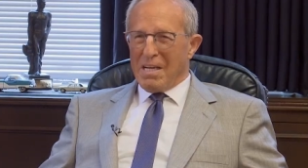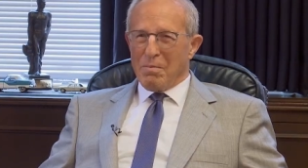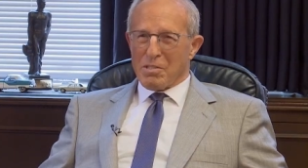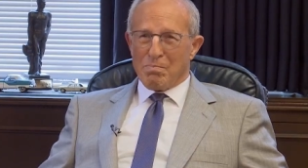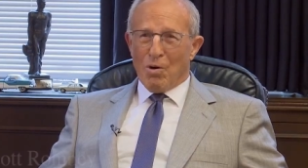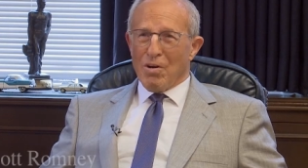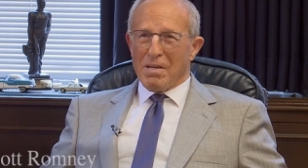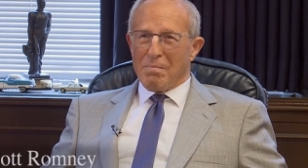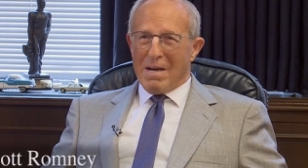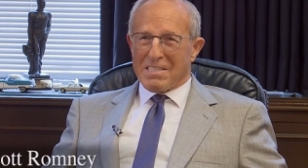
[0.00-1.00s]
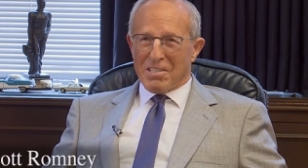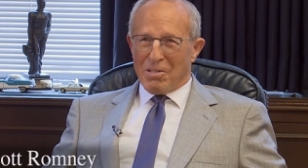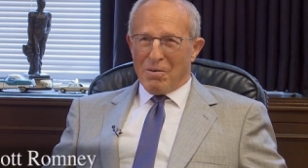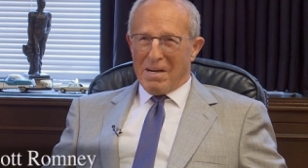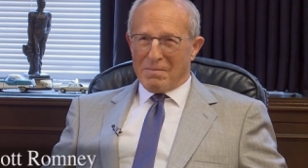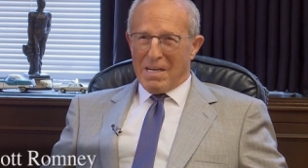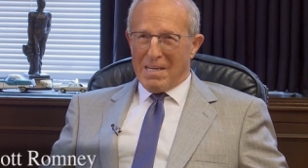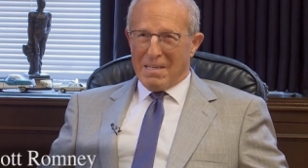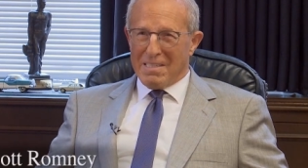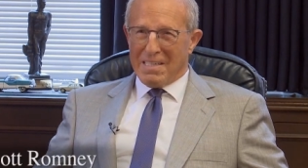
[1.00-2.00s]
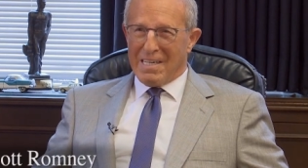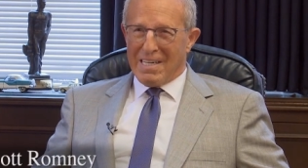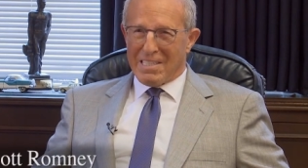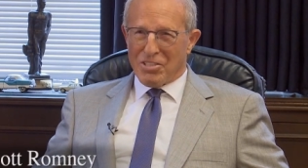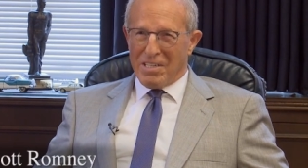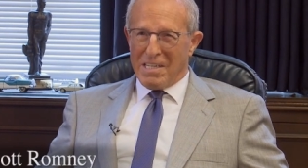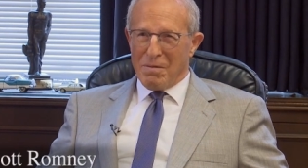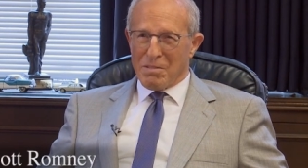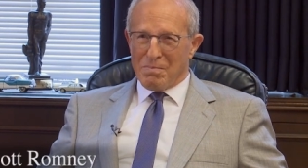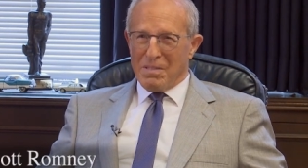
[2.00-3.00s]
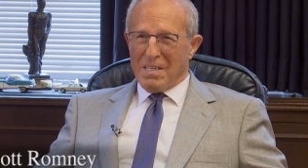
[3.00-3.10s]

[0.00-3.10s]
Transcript: he was born in Mexico. Actually, he was